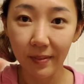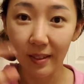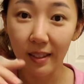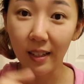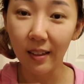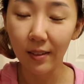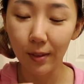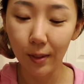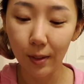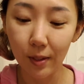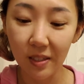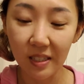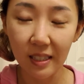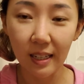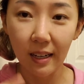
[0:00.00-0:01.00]
That
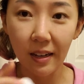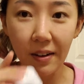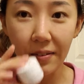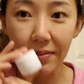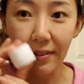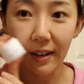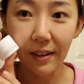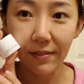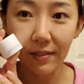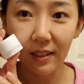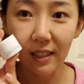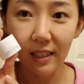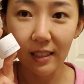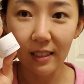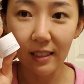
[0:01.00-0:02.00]
is five
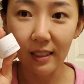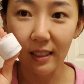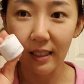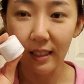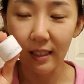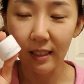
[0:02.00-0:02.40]
little